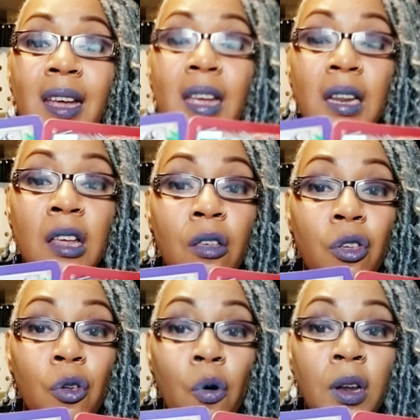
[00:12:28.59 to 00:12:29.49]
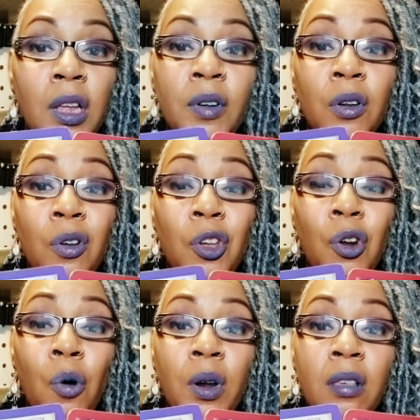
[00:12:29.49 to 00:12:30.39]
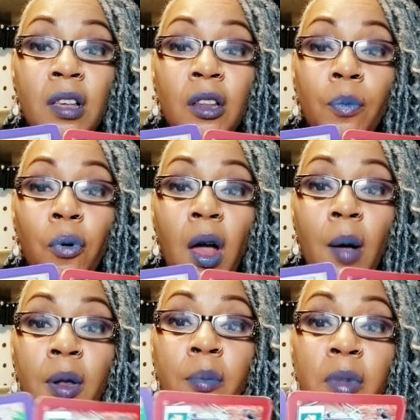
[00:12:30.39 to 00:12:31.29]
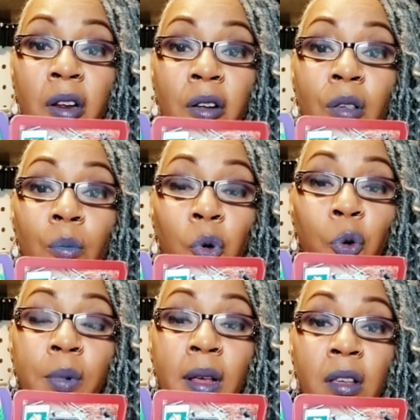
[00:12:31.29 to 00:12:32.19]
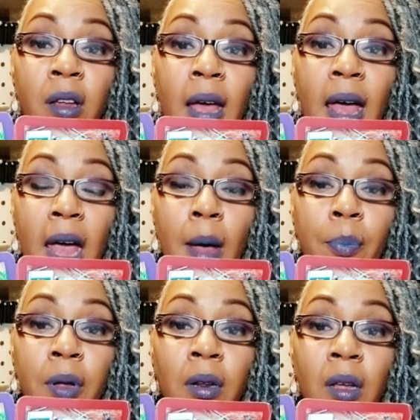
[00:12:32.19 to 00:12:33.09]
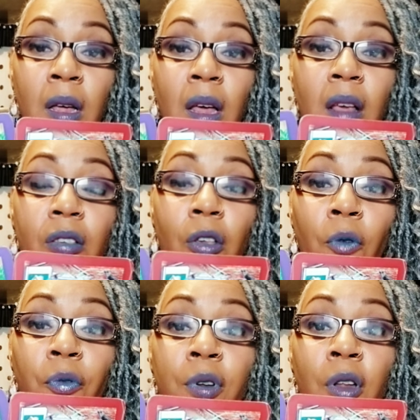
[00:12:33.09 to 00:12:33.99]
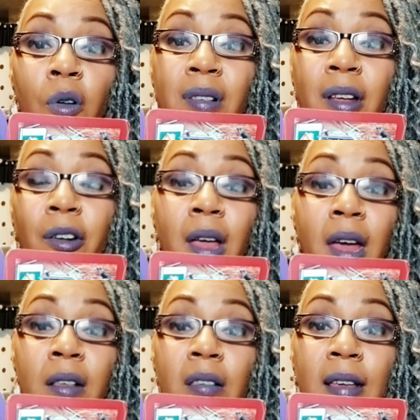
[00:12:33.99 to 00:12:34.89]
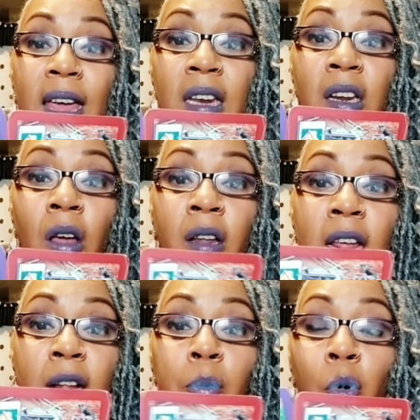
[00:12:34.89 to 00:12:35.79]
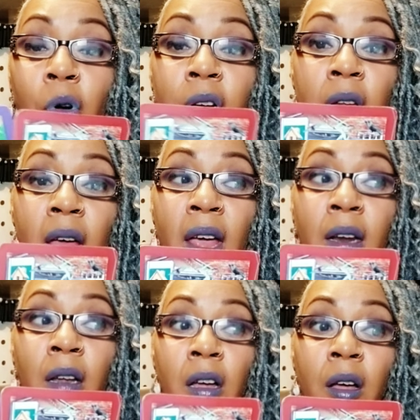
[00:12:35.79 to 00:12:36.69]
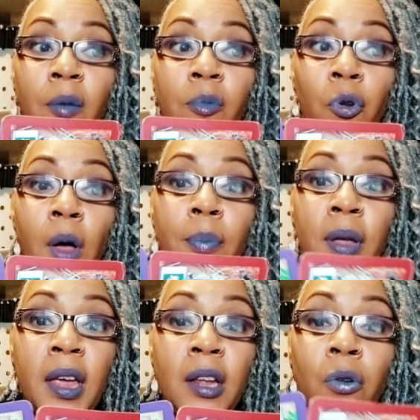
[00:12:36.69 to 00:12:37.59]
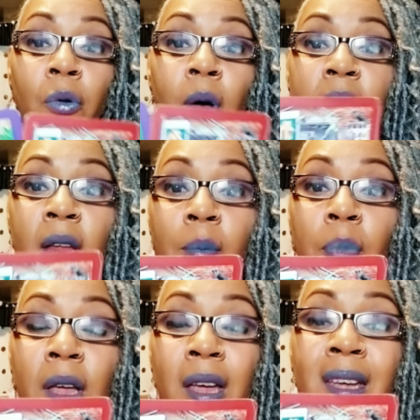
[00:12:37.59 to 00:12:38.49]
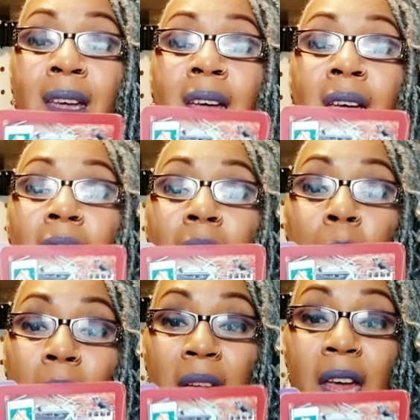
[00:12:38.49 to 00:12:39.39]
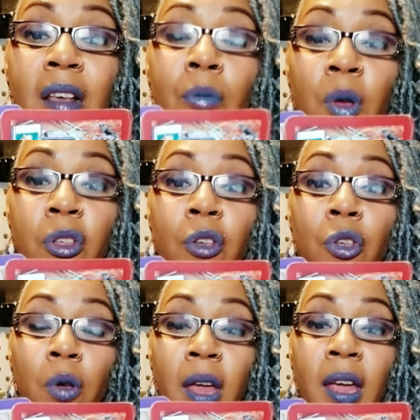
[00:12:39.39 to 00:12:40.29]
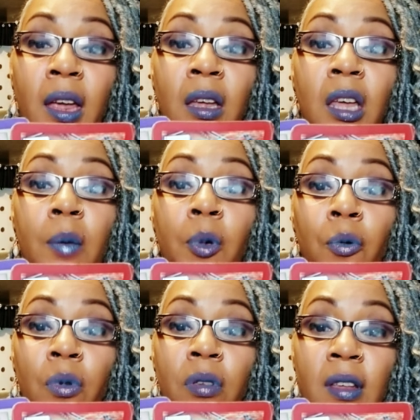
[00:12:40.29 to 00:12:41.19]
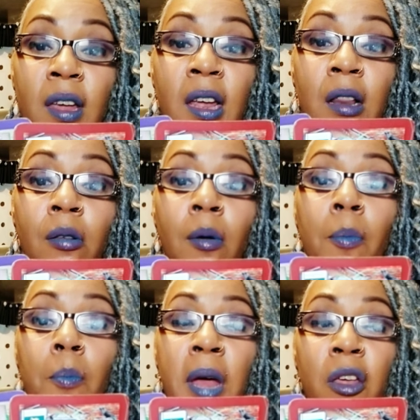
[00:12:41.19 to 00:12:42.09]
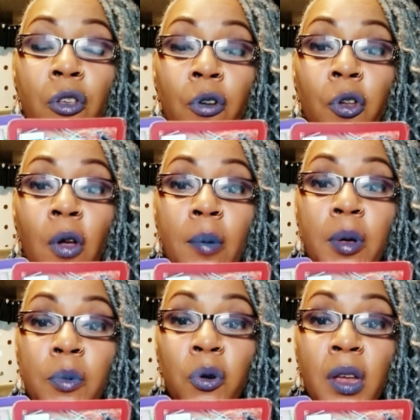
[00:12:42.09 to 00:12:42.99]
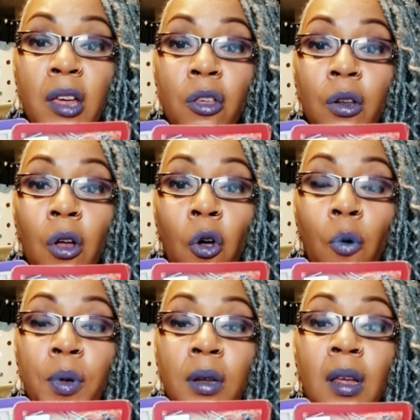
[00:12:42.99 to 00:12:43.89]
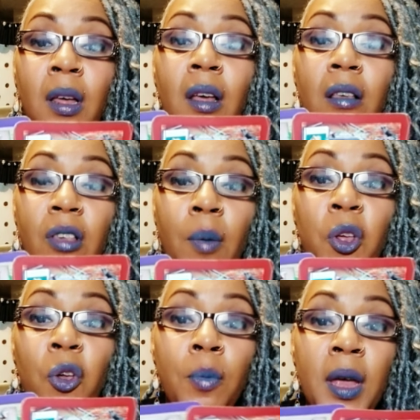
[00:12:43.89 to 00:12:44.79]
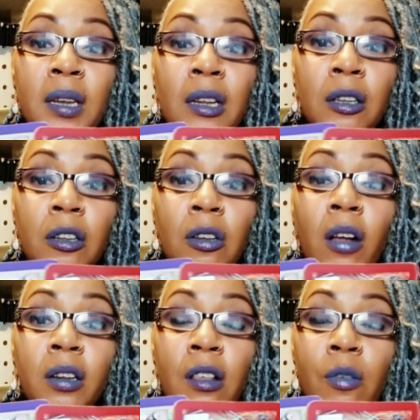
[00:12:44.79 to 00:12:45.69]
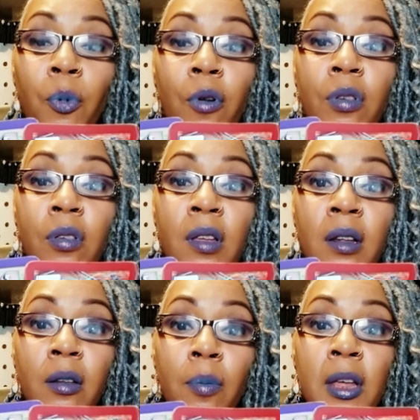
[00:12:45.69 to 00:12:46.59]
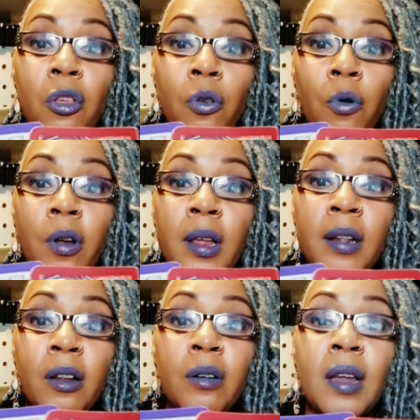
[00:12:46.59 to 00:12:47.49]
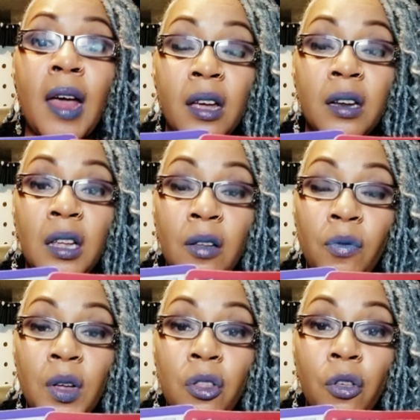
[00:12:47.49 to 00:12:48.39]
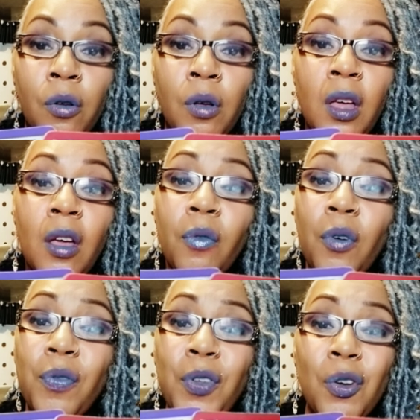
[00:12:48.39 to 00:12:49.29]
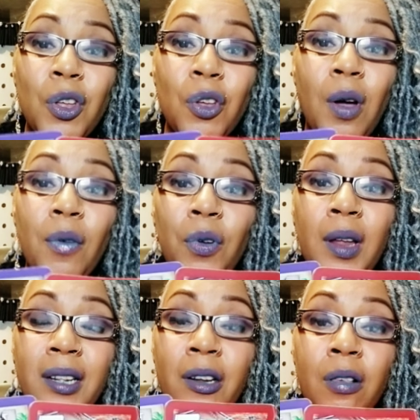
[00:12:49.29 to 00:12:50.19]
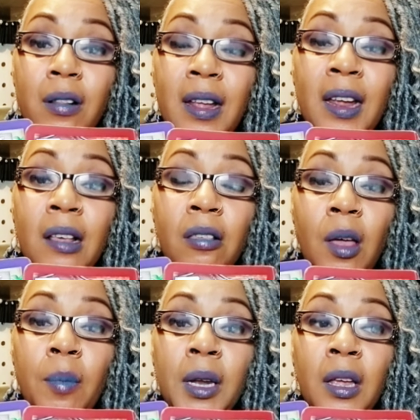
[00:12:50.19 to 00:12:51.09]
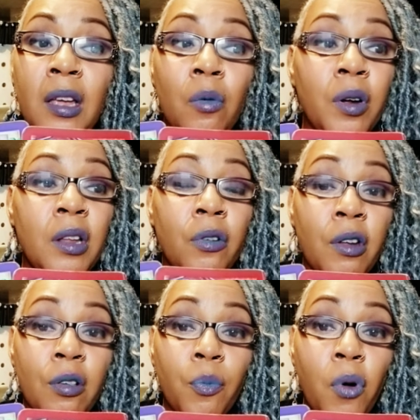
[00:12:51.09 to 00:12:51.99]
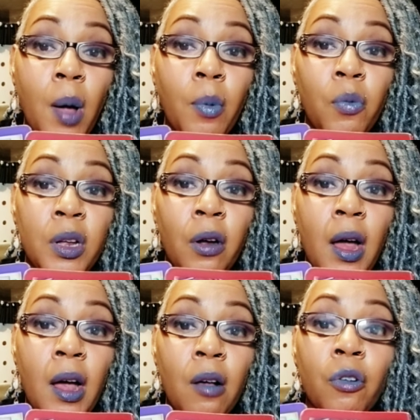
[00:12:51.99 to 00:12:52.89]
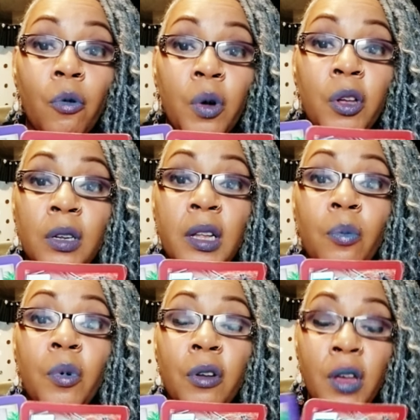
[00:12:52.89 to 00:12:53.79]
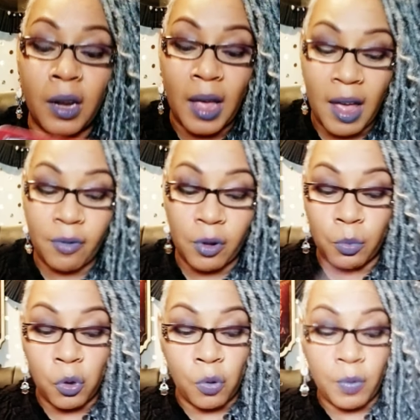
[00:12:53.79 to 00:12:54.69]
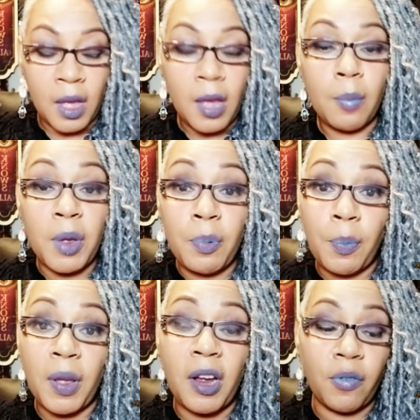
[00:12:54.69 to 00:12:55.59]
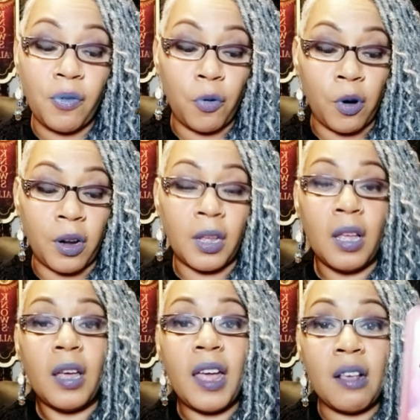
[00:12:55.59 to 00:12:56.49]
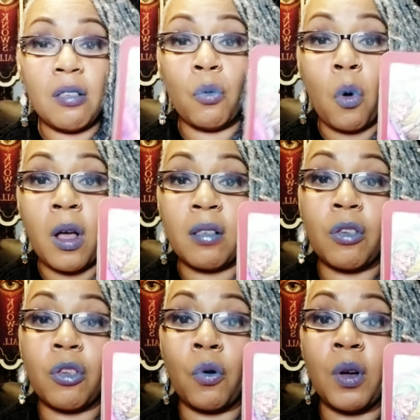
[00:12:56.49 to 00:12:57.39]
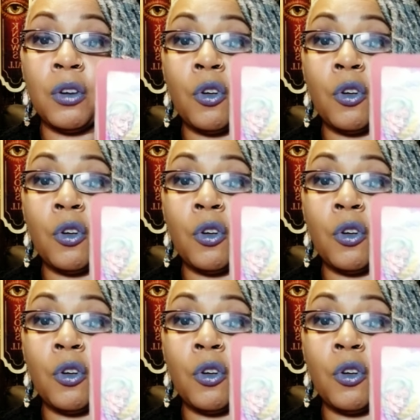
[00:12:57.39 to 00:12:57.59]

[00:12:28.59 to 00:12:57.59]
It is showing, even though you don't want to see the problem, there's a move that's going to happen. So for those that are kind of skating on that borderline of, do I pay, do I not pay, pay as much as you can, keep your receipts, make sure you have communication open. Some of you may need to talk to this person to make sure that they're not going to evict you. For a few of you, I feel like there's a thing that's coming in where either there's a problem with your house or where you live where you're going to have to move. Be prepared for it. Ace of Wands is showing new